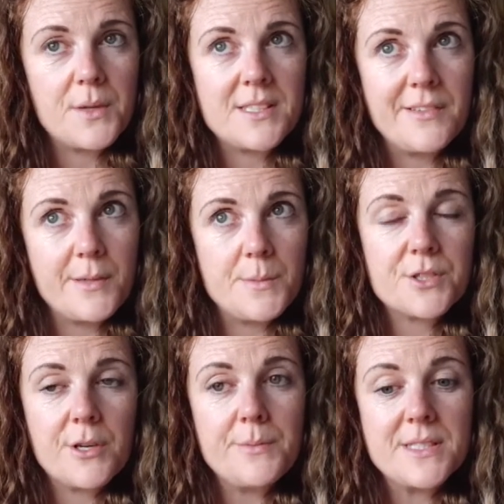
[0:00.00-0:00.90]
A self-image
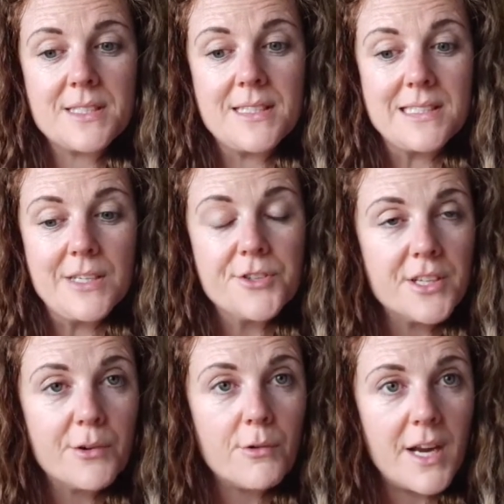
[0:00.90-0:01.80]
script is
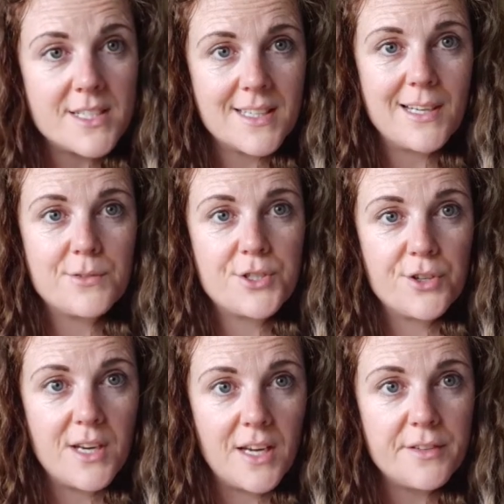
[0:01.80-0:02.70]
literally writing out
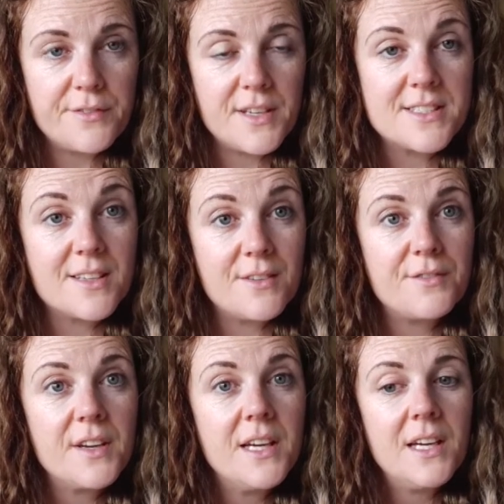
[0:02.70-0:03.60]
your life as
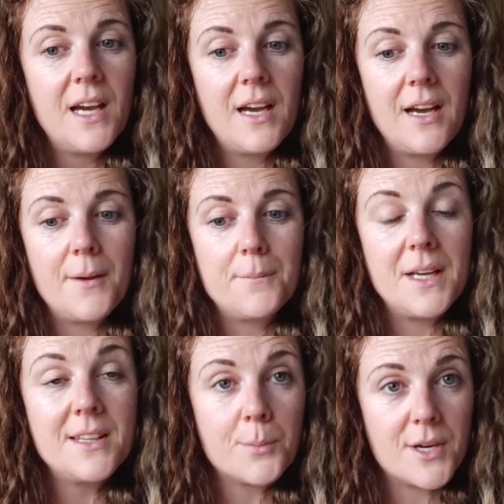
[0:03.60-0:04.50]
if
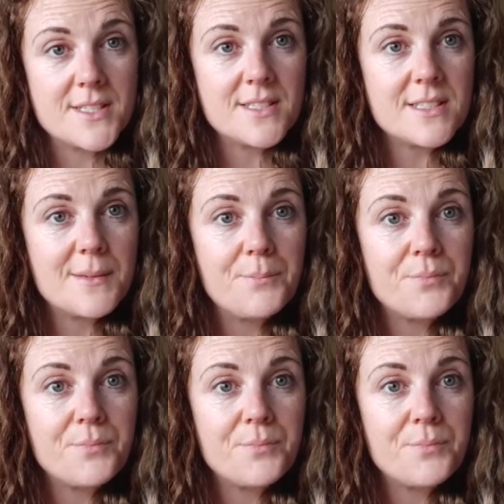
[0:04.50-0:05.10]
in the present,